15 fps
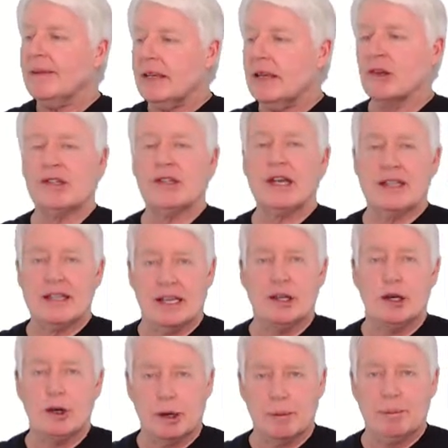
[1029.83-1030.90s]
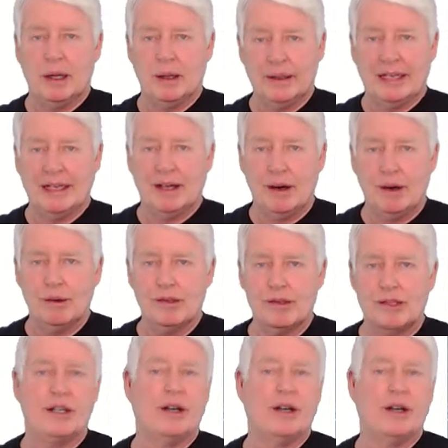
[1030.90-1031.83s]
you'll see the newer building codes.